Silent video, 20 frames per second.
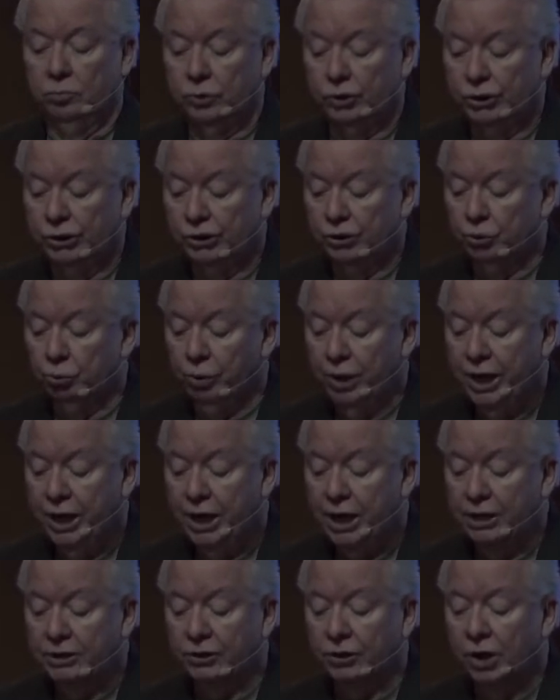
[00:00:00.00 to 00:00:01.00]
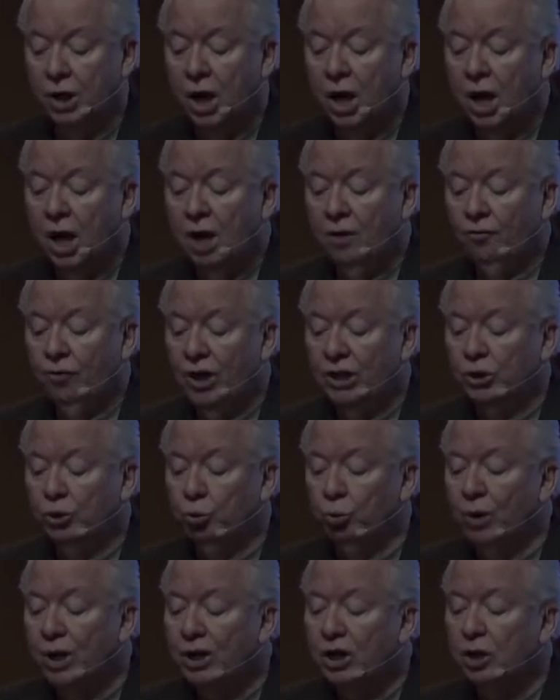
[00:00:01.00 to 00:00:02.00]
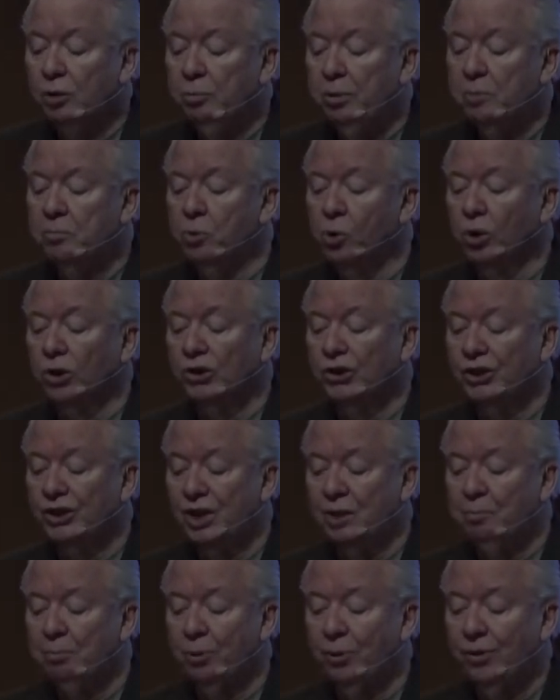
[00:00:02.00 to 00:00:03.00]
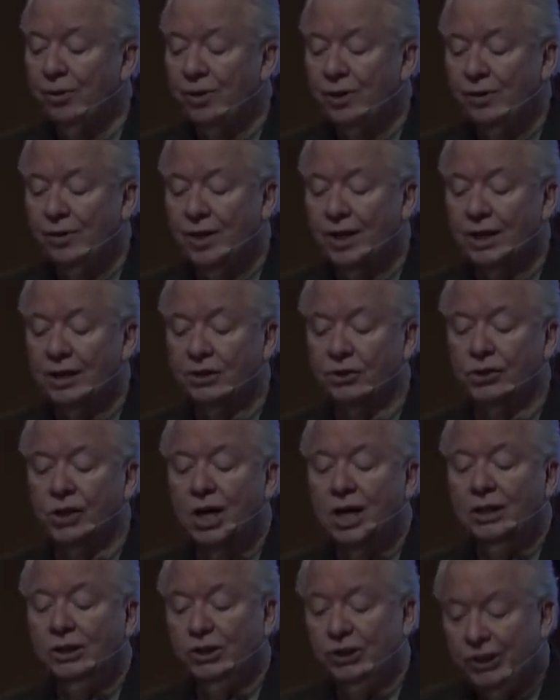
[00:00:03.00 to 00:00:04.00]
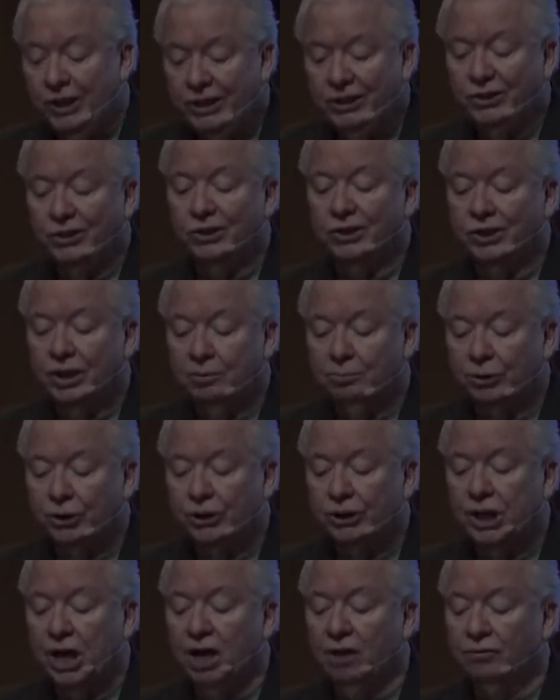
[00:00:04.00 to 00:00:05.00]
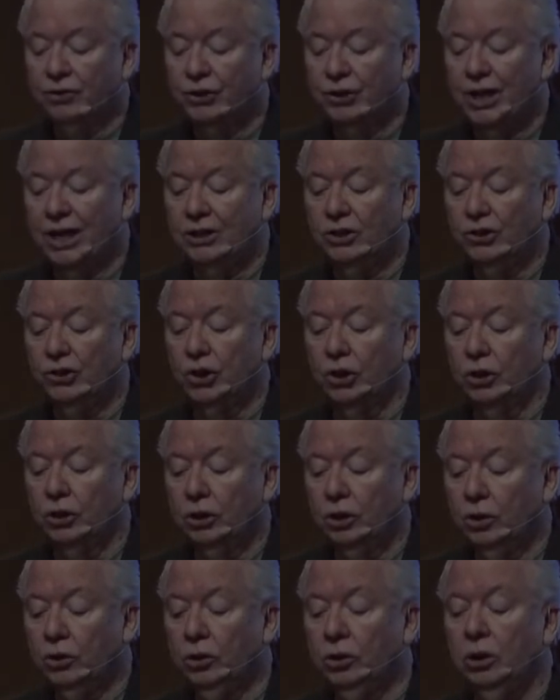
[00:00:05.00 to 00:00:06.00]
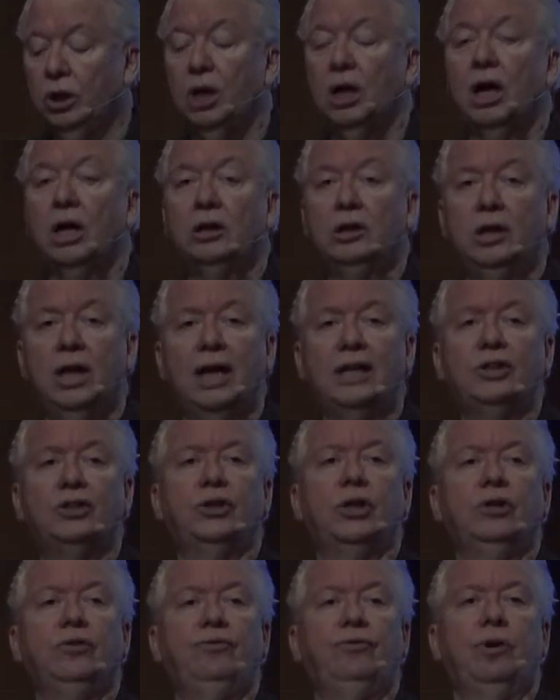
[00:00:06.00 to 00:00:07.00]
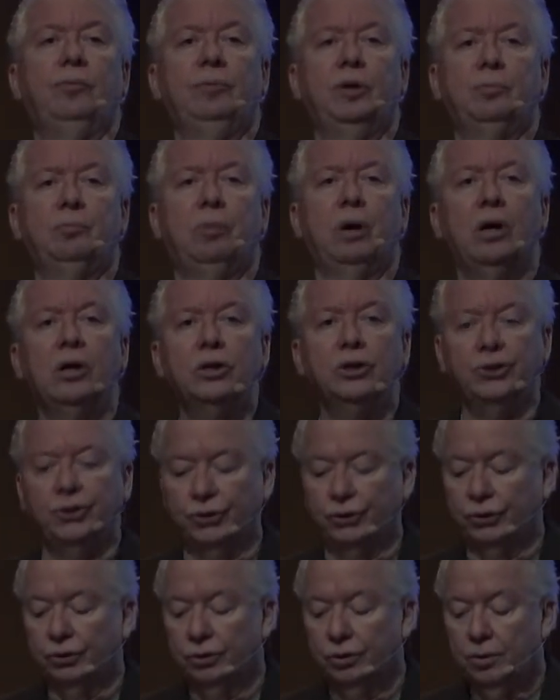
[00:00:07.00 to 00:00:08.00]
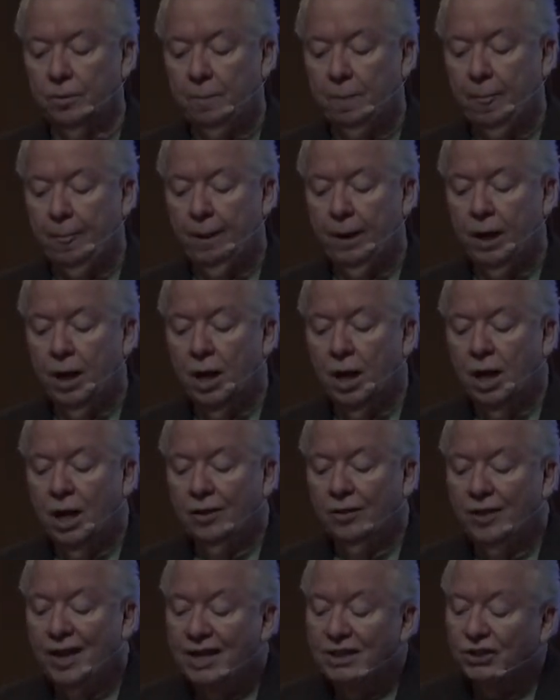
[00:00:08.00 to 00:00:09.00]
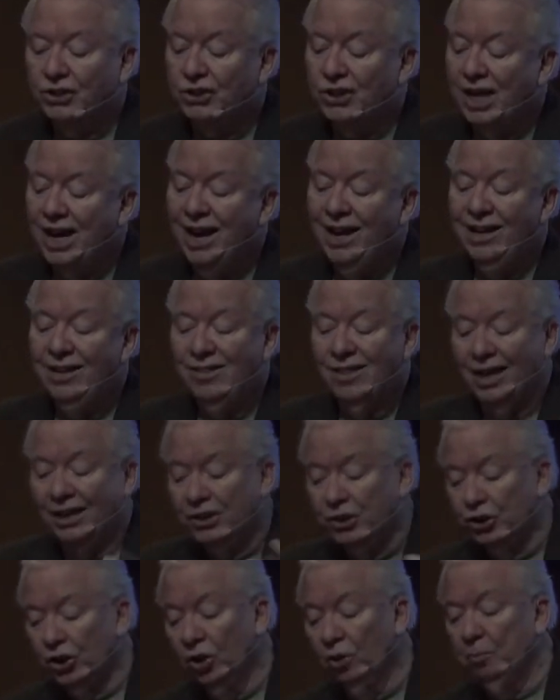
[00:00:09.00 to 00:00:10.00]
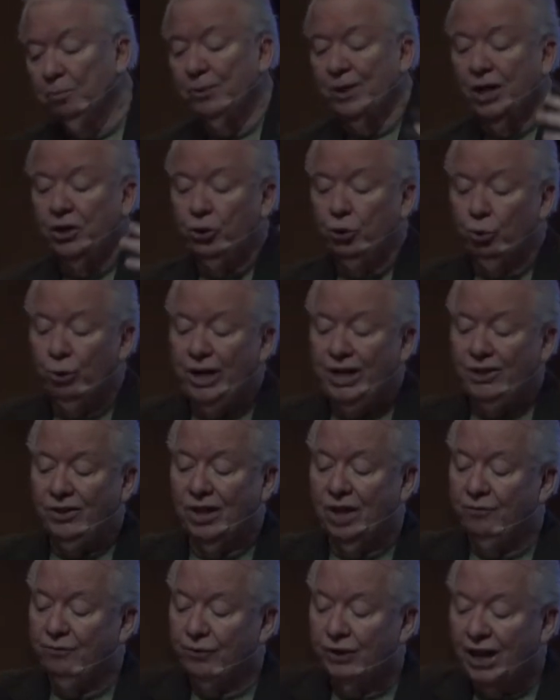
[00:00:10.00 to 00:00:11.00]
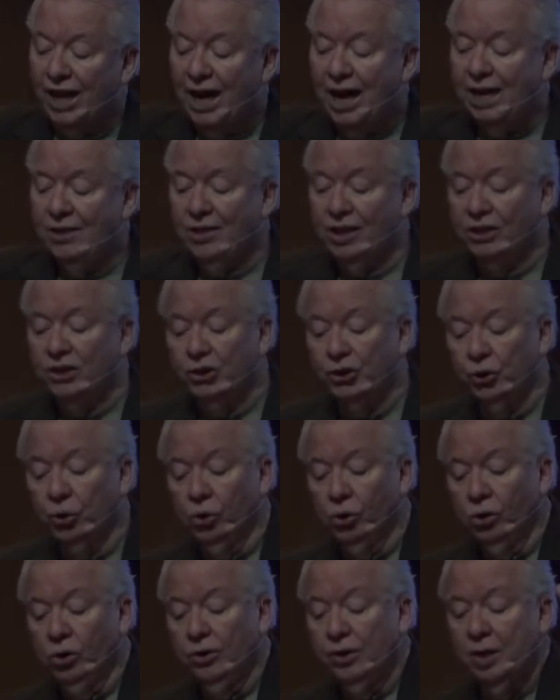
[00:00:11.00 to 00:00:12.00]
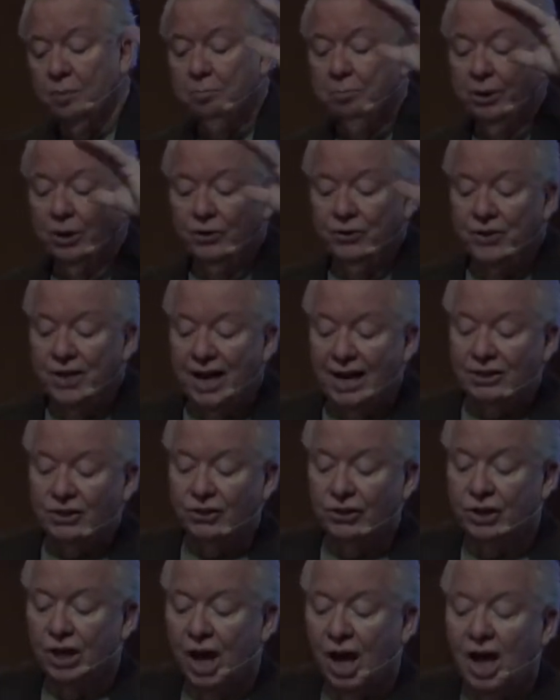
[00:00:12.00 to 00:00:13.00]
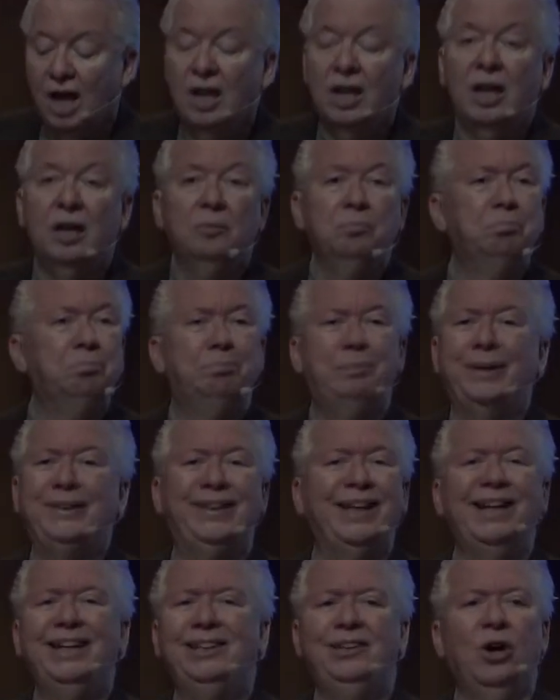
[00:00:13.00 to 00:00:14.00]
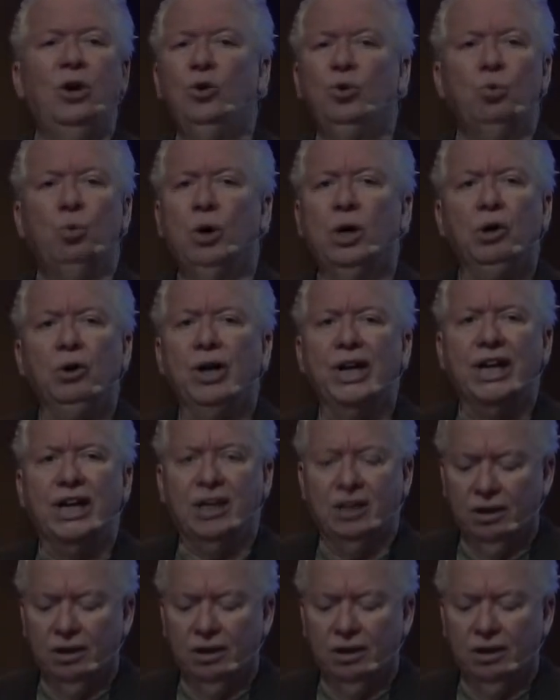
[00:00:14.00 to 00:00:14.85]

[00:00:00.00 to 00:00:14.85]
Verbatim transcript: It's just the way it is. Friends, what could be more simple than this? Jesus himself says to learn a lesson from the birds. They sing, they chirp, they tweet, they fly, they soar, they build nests, but they don't worry.